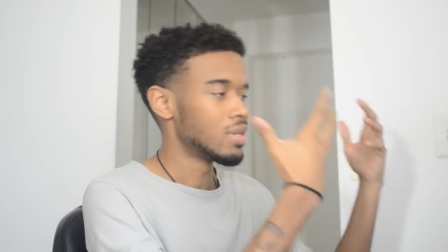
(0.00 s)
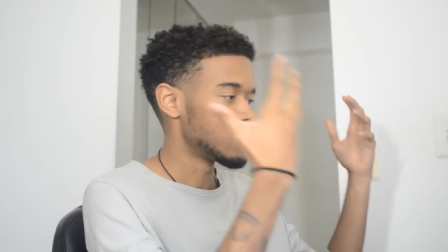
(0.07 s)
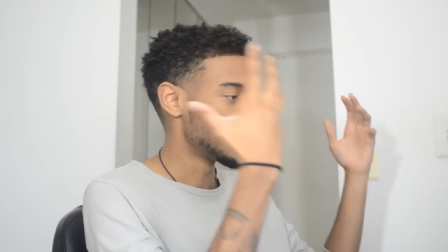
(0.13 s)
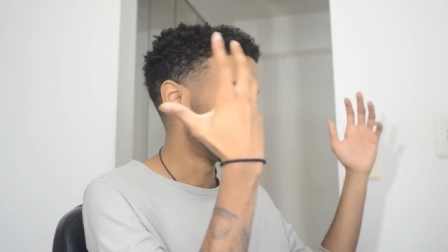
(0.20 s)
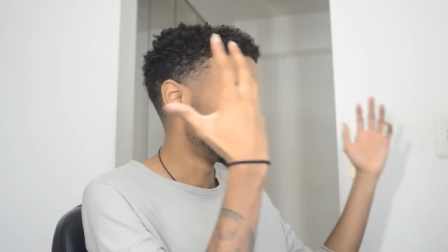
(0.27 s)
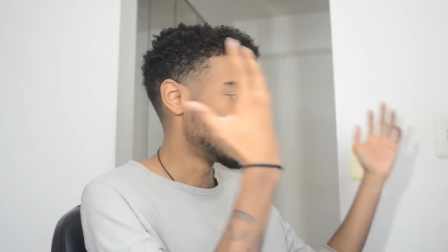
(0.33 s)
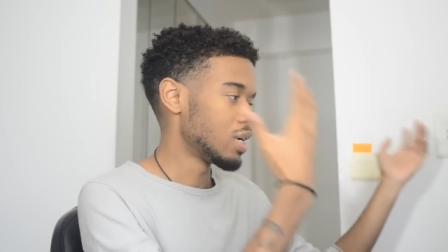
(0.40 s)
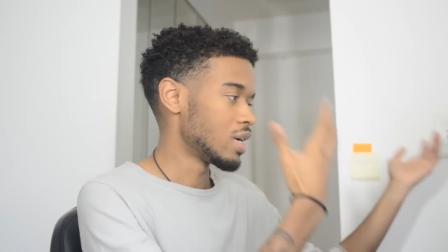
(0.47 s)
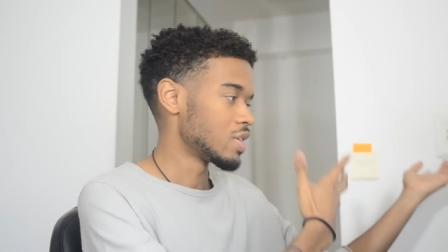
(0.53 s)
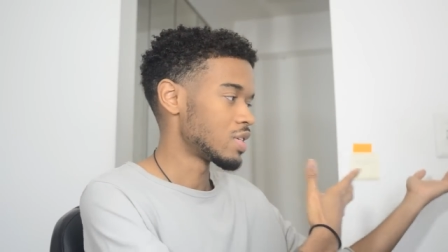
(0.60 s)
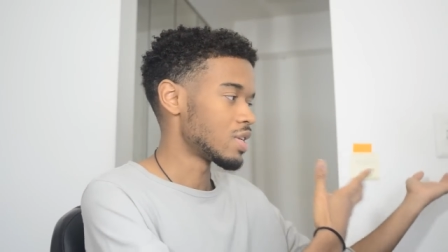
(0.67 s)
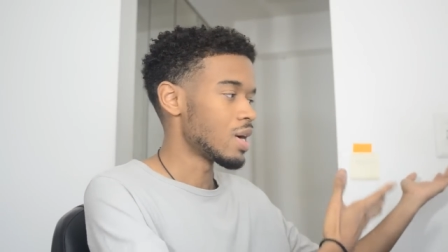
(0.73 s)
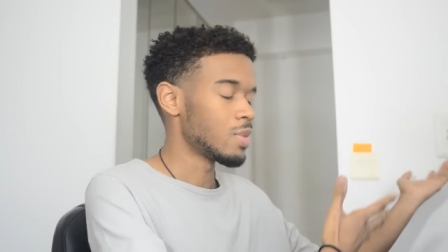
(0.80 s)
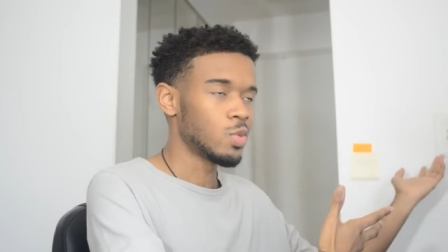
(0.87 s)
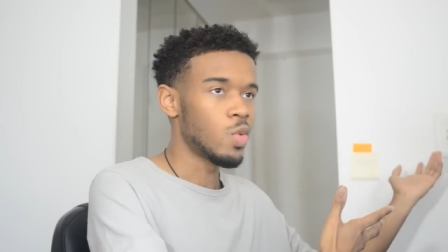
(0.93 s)
that doesn't mean that I
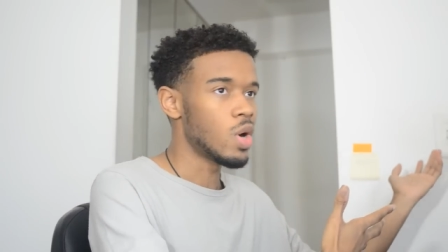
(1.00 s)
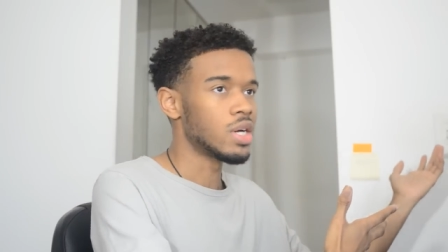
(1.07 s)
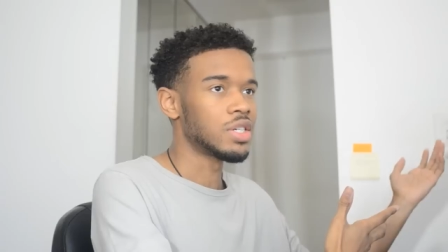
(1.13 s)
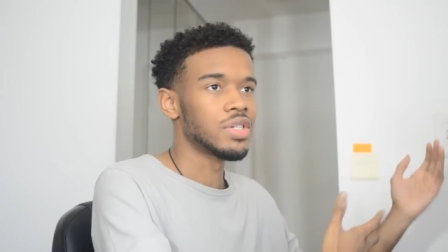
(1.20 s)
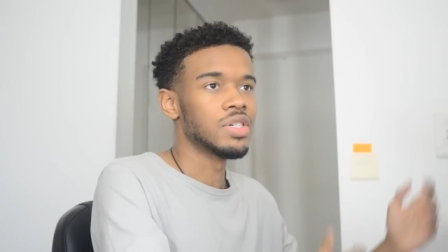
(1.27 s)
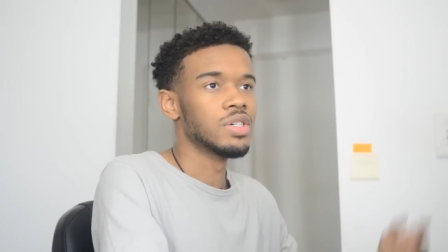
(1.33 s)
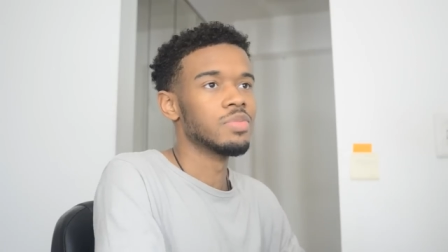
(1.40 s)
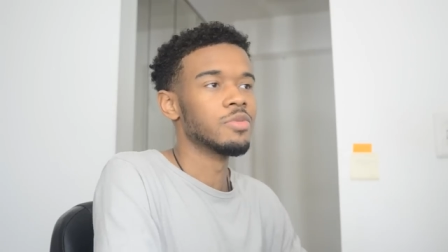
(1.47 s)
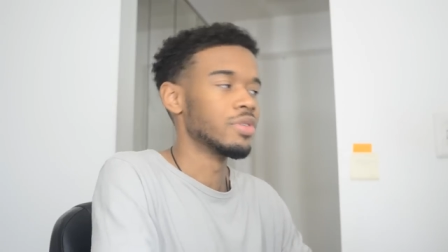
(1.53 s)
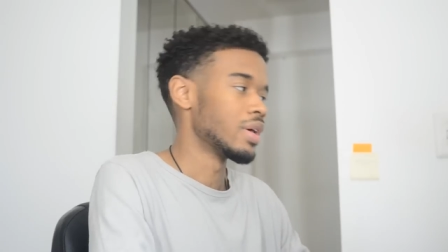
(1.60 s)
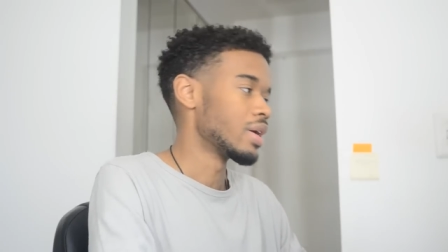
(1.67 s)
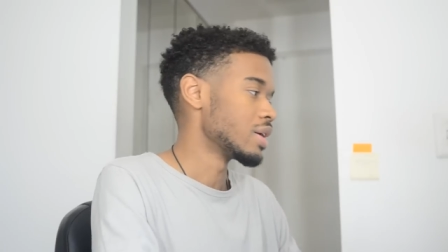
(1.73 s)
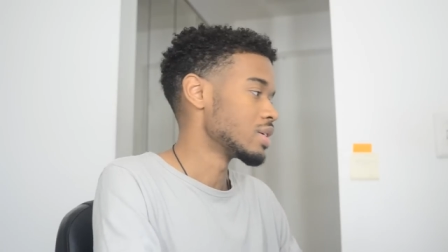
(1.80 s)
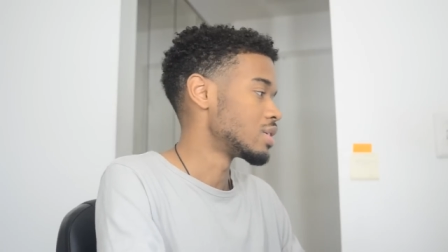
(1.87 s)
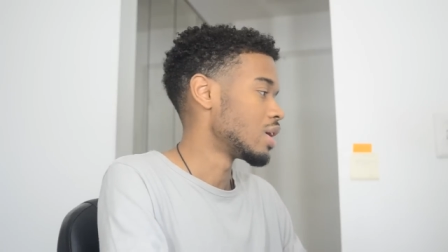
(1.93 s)
stopped watching him or
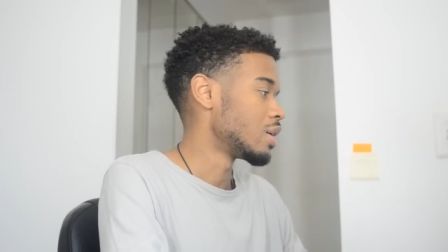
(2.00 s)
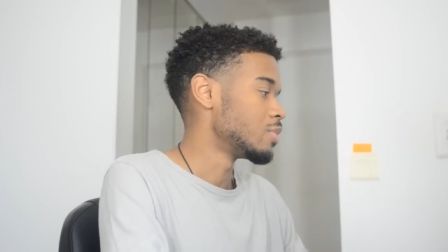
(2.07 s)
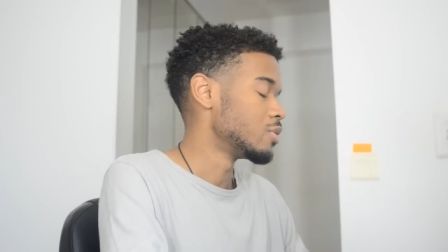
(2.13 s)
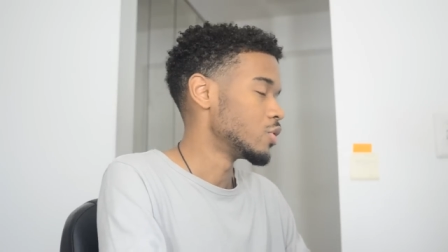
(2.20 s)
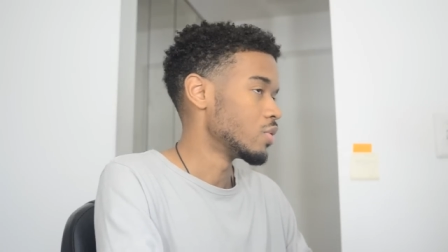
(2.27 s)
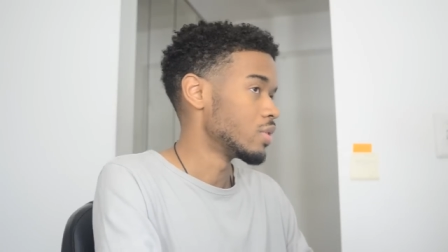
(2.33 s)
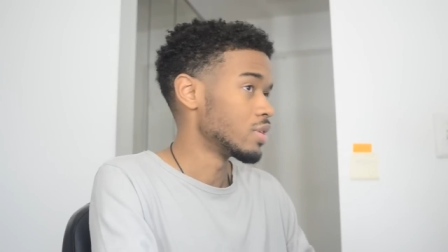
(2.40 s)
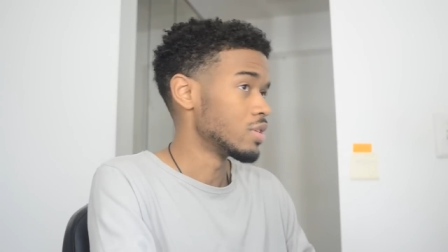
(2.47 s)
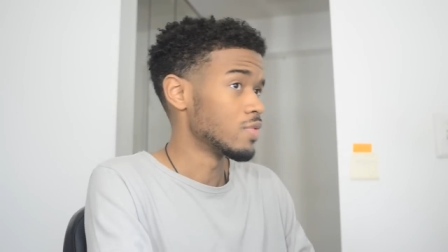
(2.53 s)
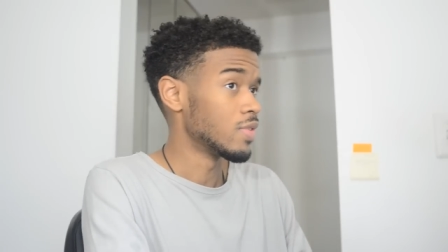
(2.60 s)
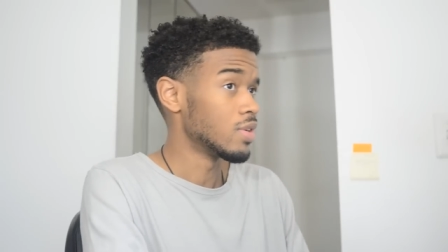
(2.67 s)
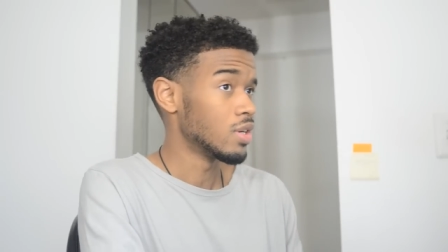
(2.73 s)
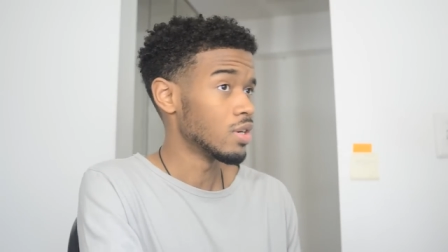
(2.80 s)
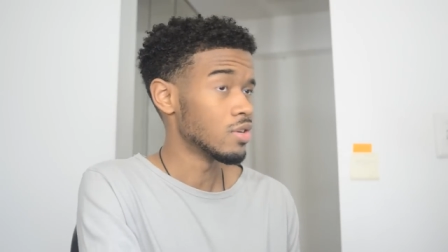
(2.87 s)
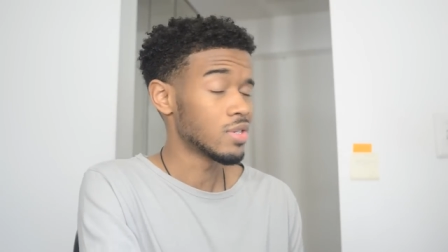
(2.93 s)
that I stopped enjoying his
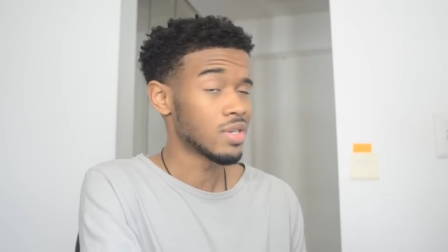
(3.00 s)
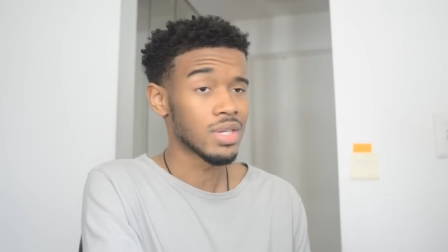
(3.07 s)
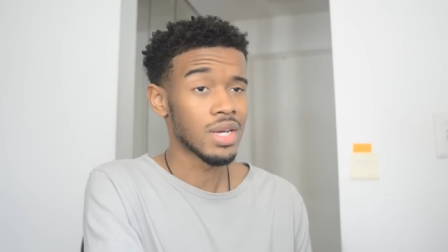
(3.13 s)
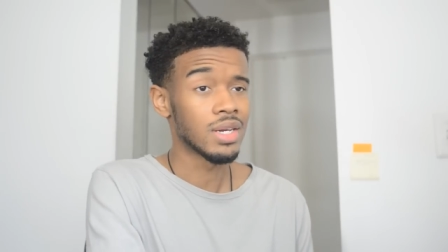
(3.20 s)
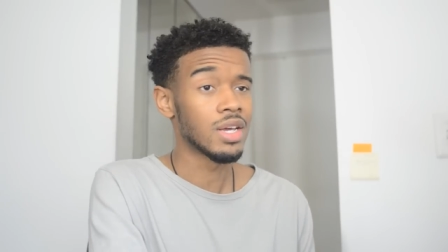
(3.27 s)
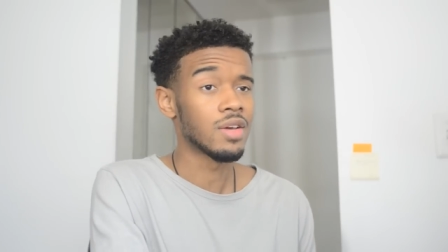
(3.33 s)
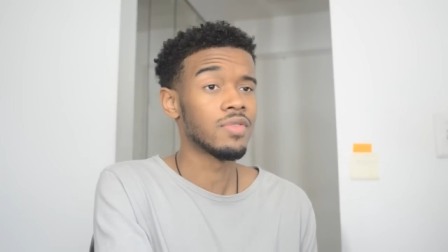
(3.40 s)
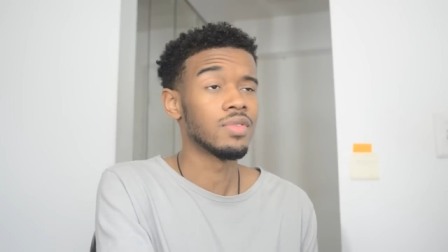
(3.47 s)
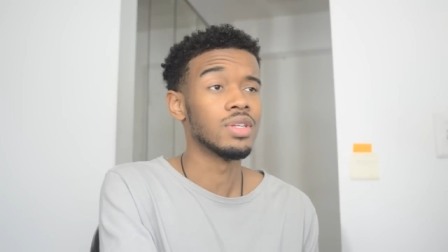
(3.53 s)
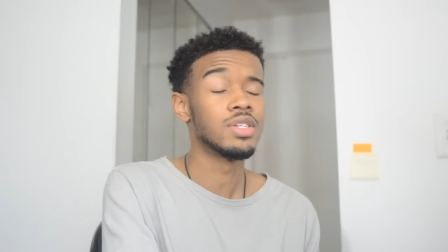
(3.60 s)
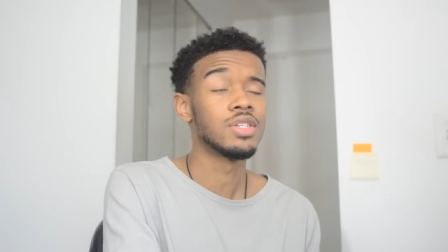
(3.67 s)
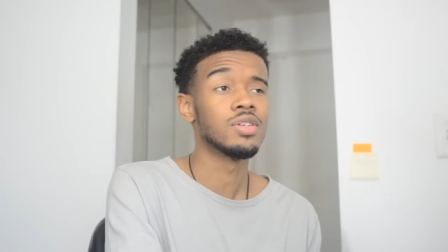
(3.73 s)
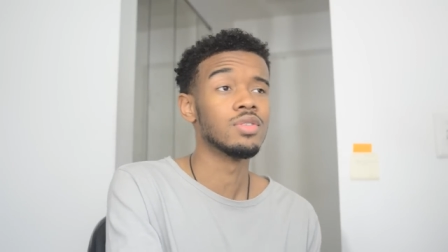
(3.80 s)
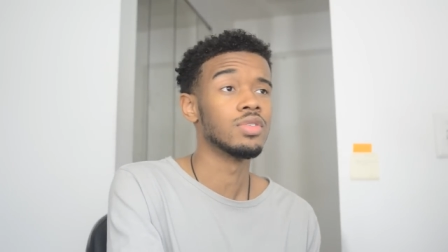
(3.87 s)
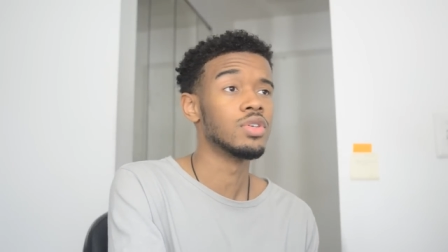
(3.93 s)
videos, because I
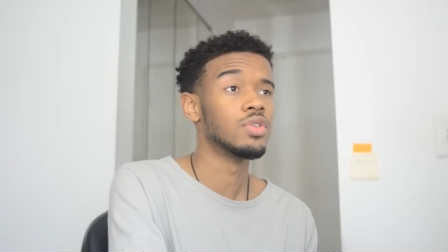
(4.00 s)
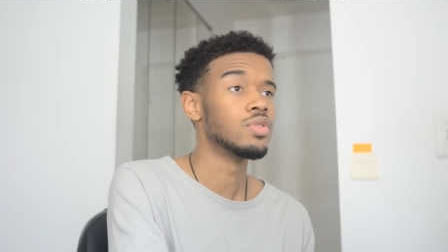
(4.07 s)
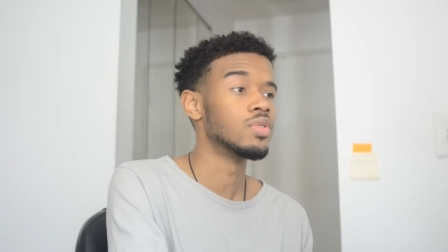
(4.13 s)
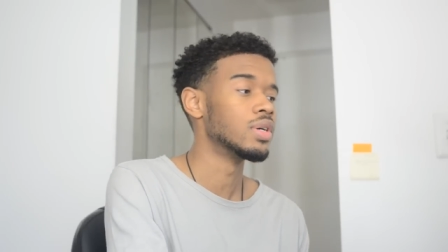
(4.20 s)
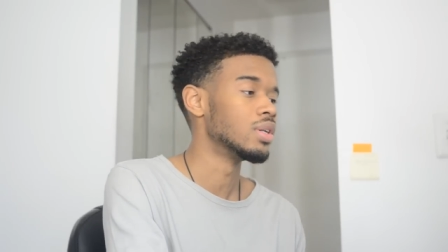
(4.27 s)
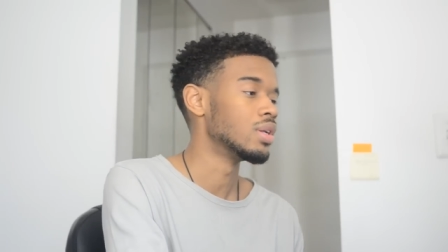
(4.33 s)
definitely still do,